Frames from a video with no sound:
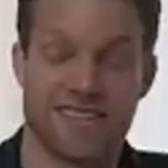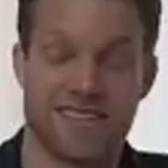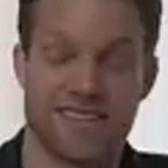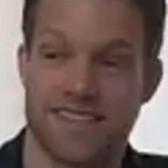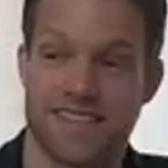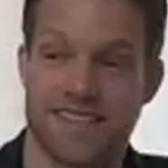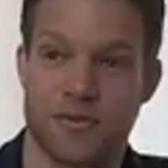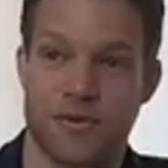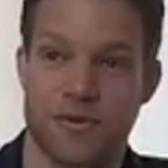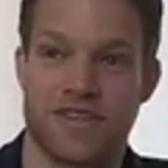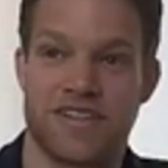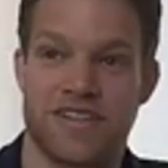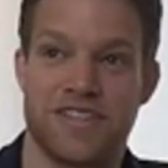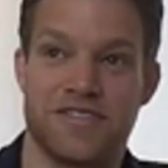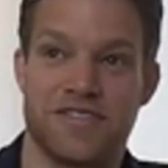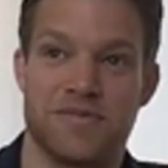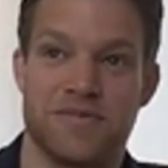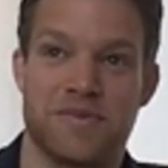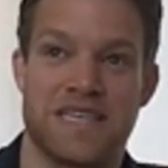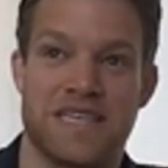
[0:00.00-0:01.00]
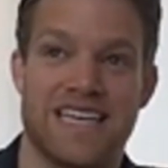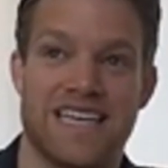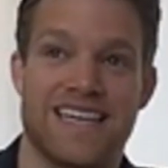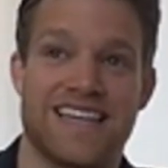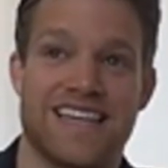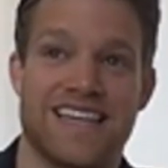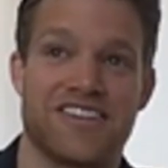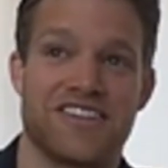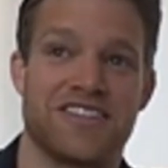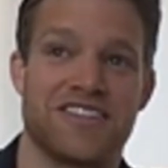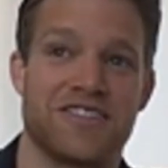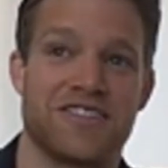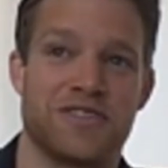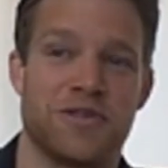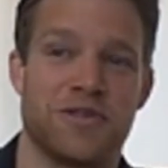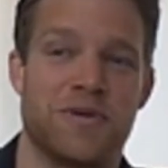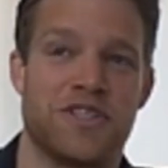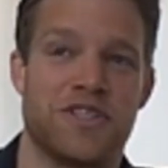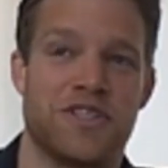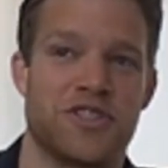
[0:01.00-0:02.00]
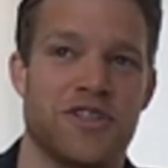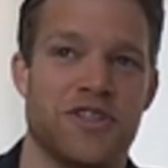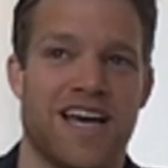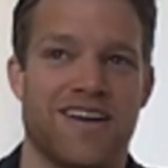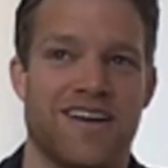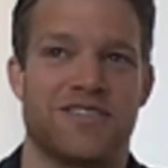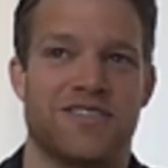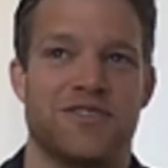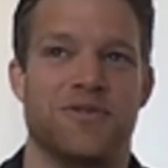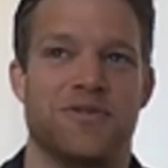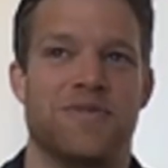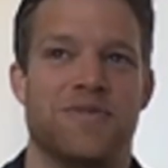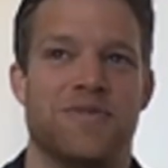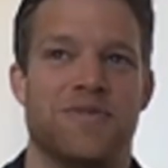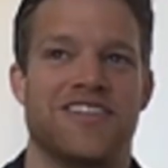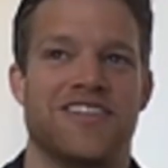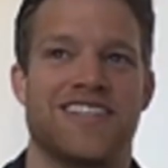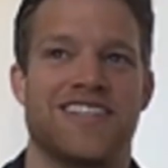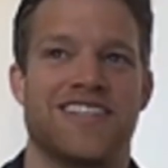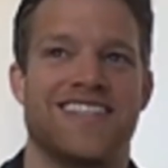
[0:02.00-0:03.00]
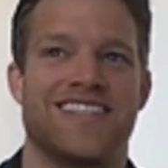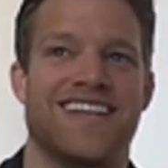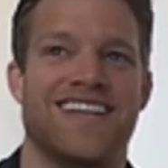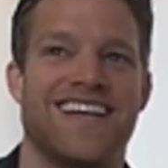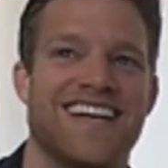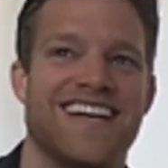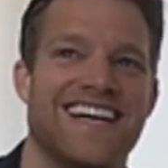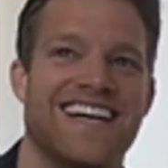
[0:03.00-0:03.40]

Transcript: Okay. Where do I even begin here? There's so much you'd have to do manually.